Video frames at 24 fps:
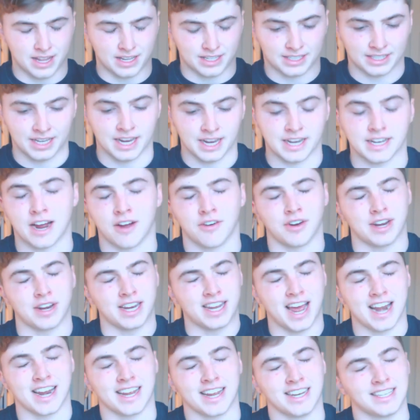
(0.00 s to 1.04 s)
sit down
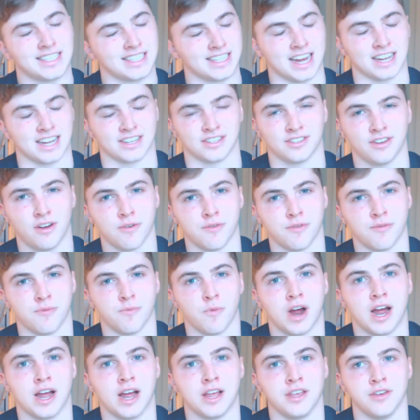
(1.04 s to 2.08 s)
and get into that zone
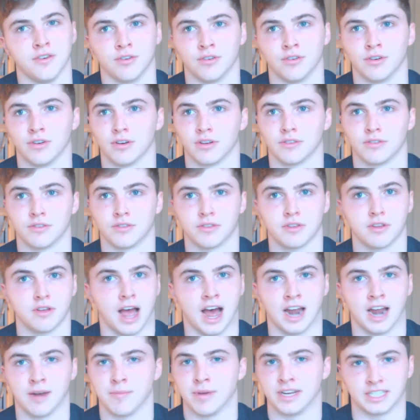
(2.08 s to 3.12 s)
where you're
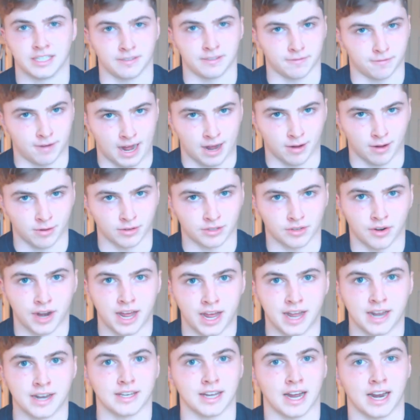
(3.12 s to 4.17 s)
animating for hours on
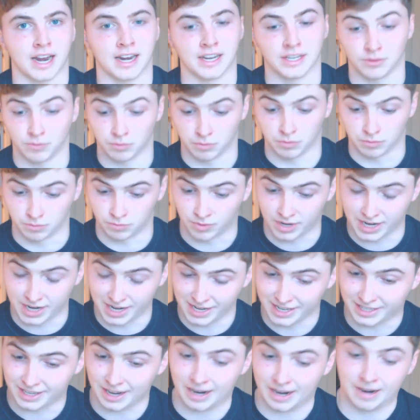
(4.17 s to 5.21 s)
end. And it's
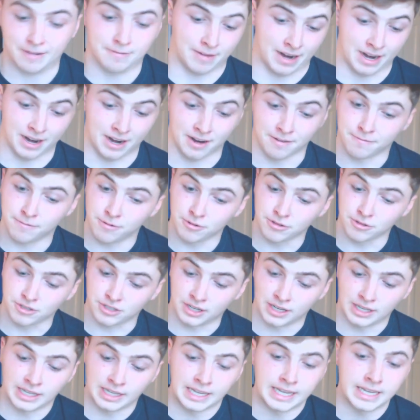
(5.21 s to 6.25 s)
really tough. And
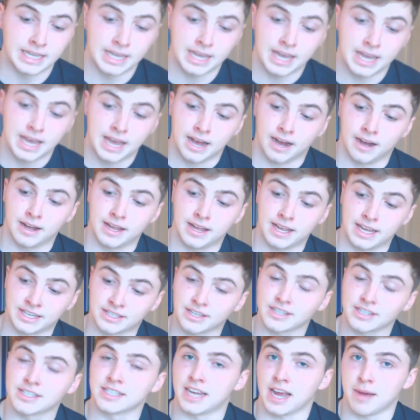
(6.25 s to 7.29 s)
unfortunately, uh, it
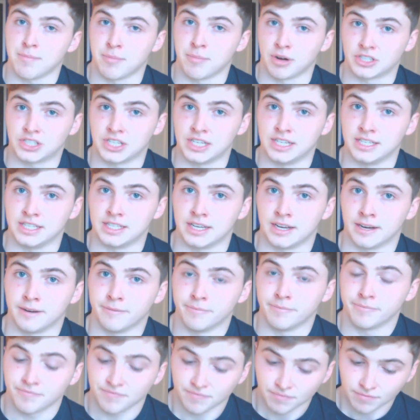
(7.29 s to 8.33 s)
doesn't get much easier